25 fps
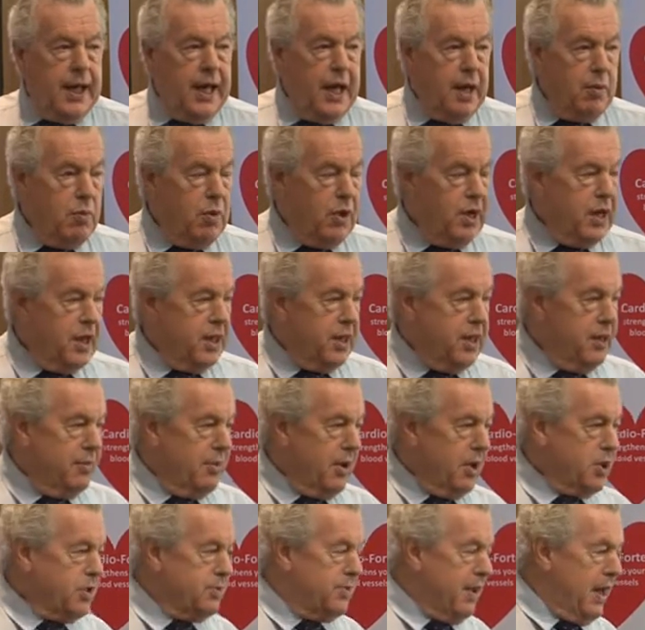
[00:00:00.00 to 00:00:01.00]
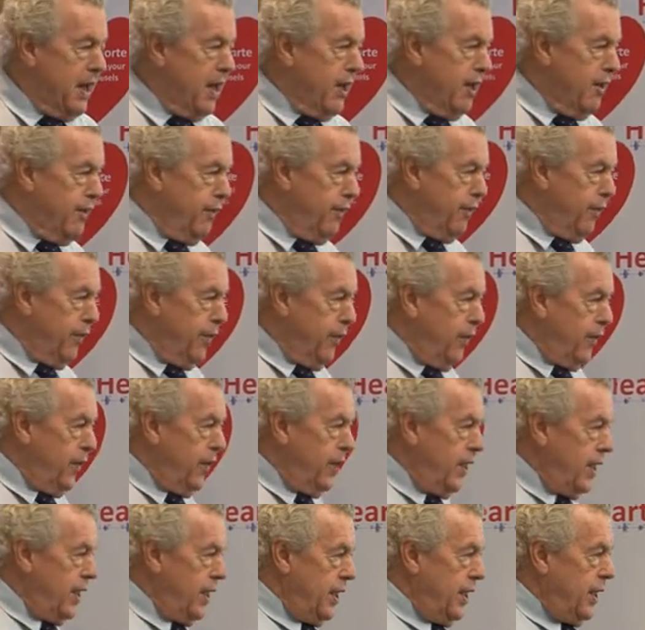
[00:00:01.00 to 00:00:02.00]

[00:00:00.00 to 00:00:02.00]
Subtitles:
And one of the most powerful